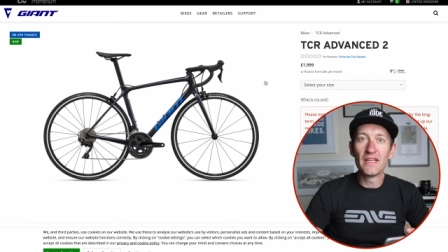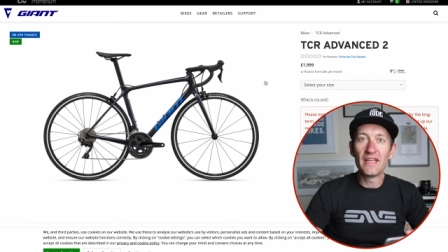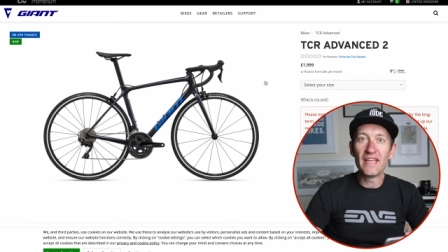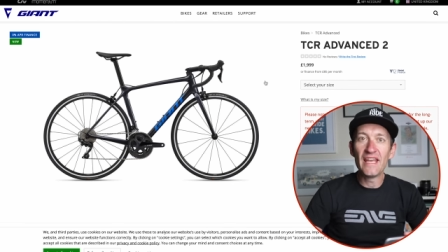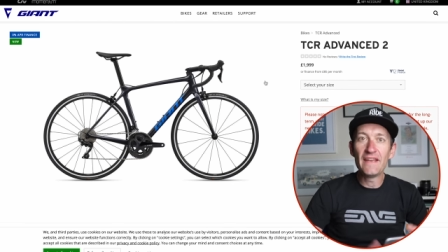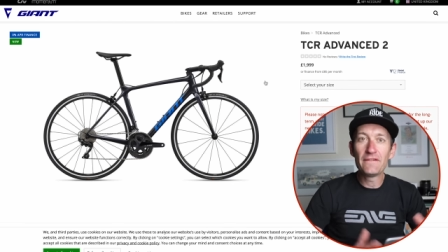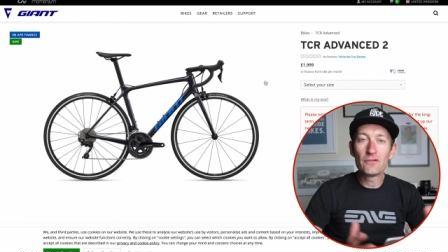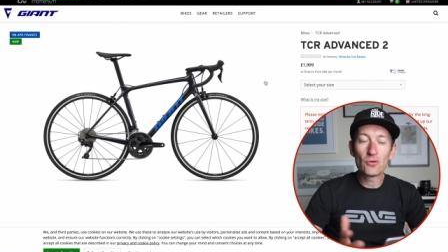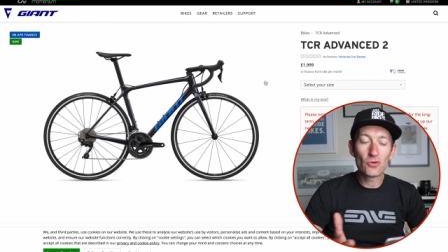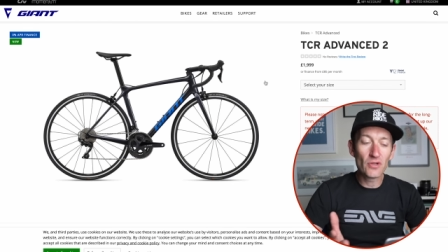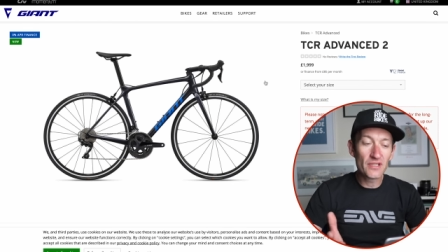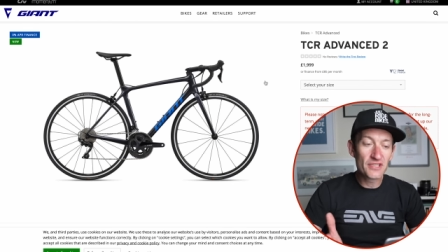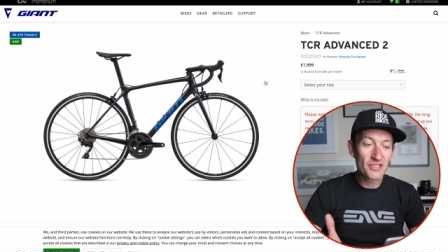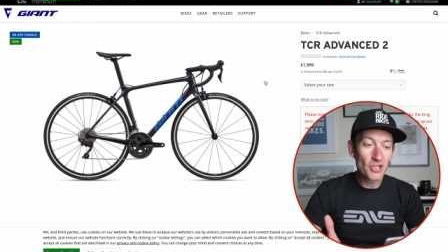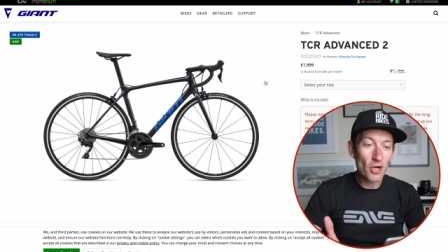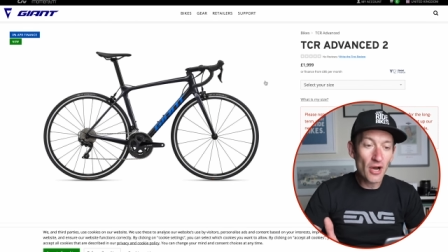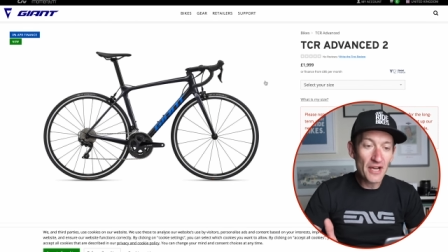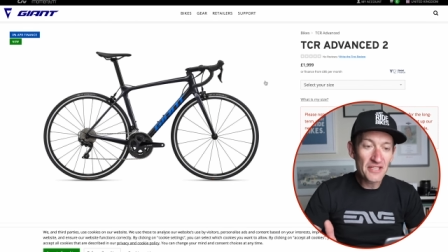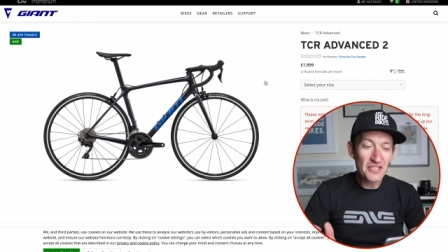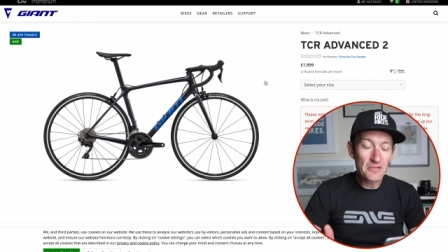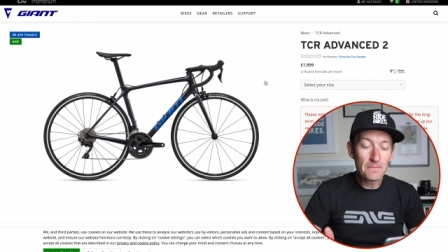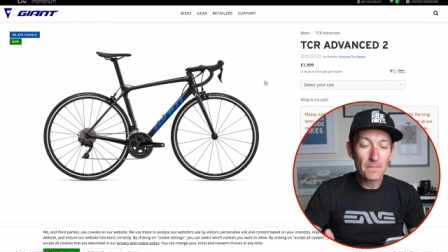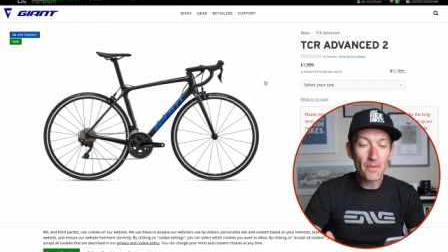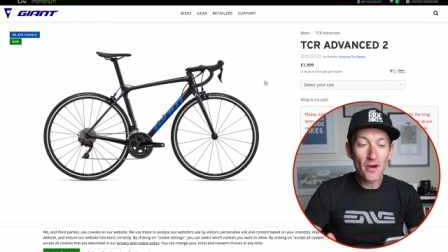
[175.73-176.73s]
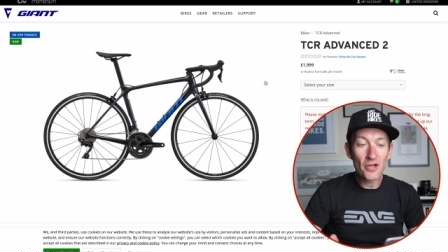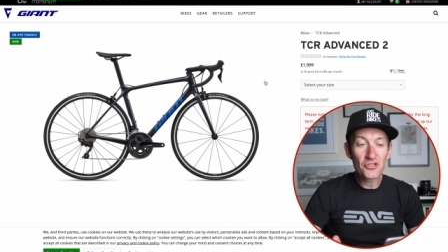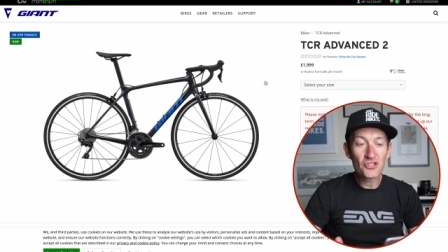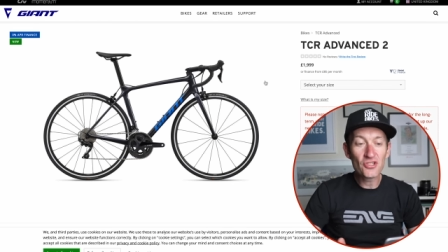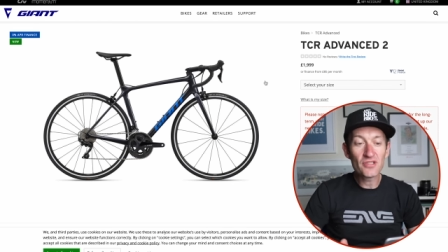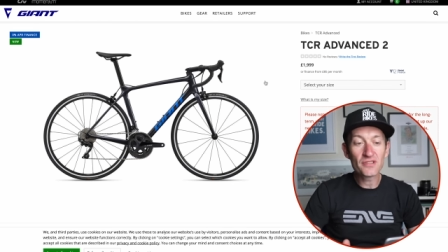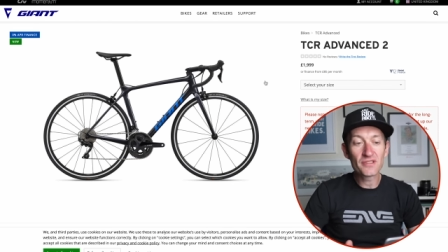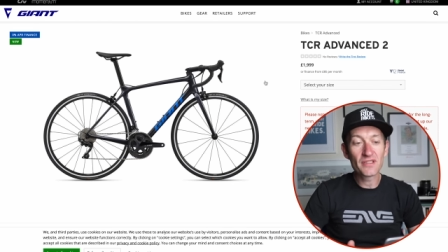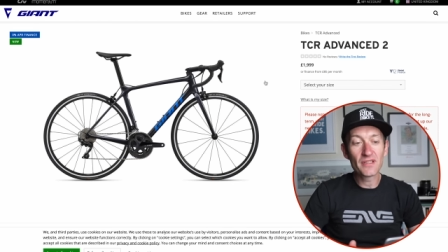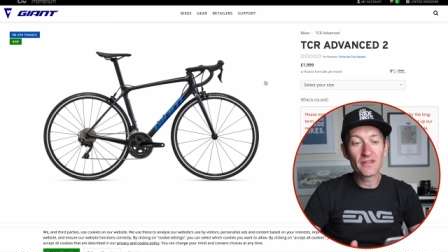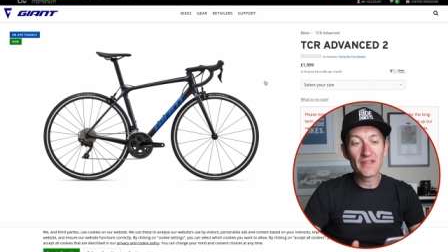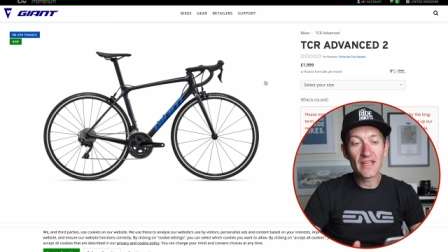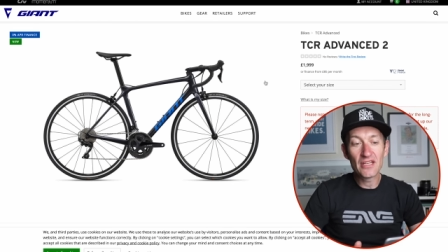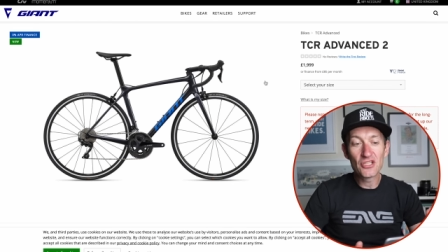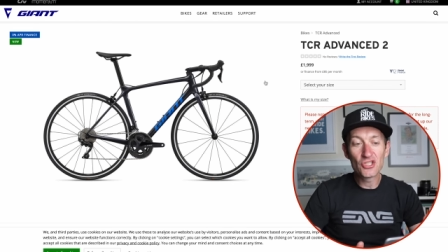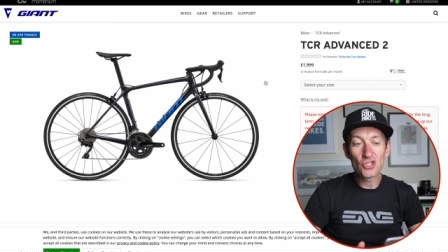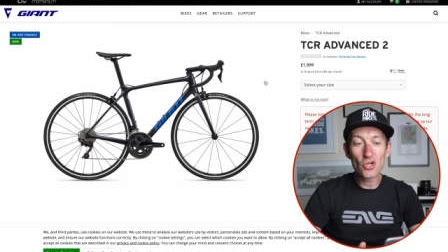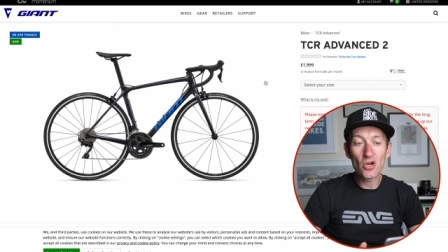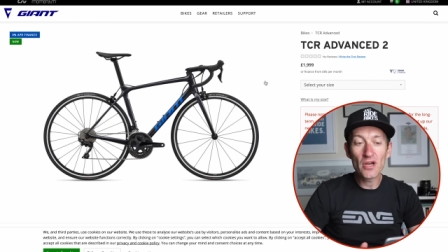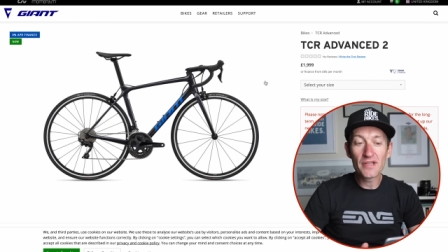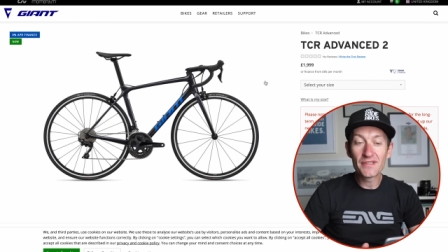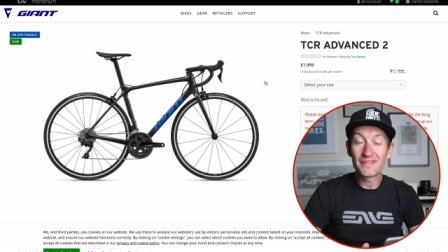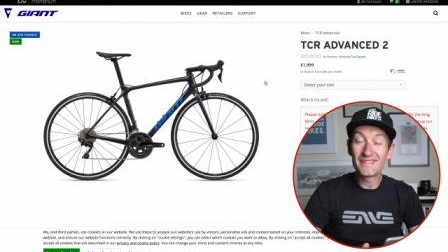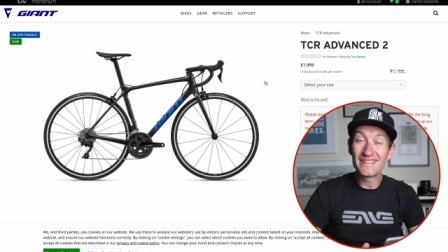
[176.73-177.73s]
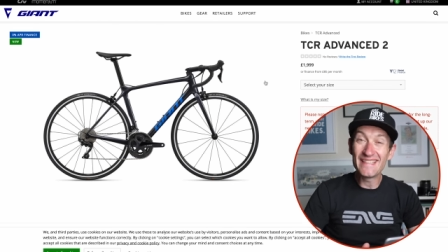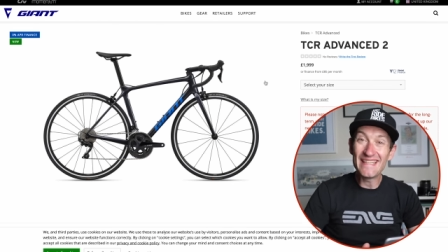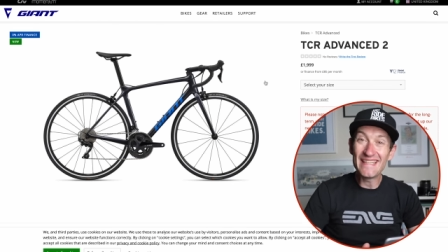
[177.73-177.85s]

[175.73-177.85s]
If you're on a tighter budget, then Giant